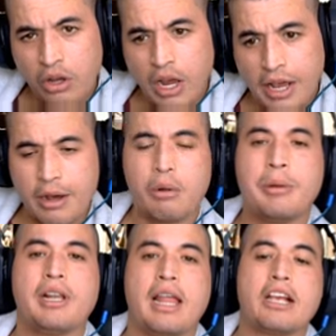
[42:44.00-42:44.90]
And that will be
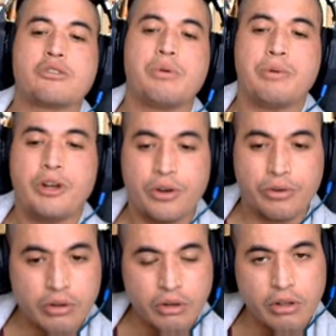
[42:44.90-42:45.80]
the last one we do.
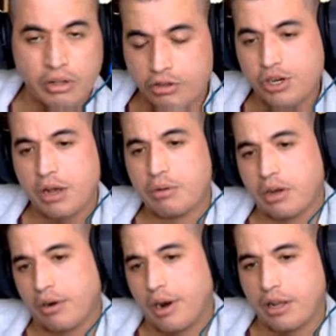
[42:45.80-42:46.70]
Shall we?
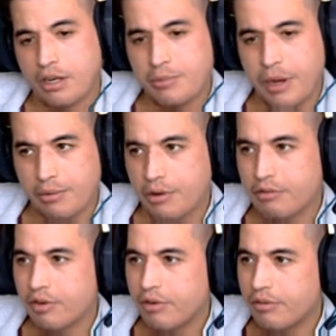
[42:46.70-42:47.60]
All right, let's make a
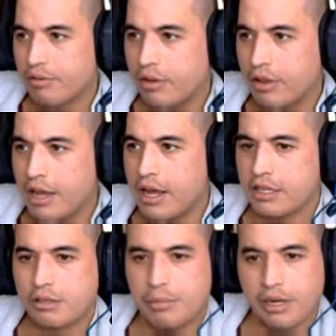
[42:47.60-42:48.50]
rivet.
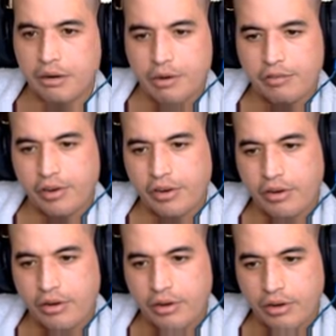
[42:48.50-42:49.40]
Let's make a rivet.
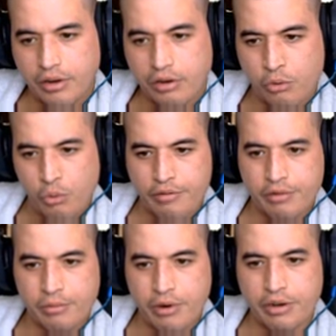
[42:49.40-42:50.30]
Rivet,
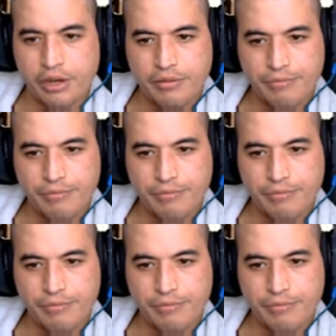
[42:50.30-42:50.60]
rivet.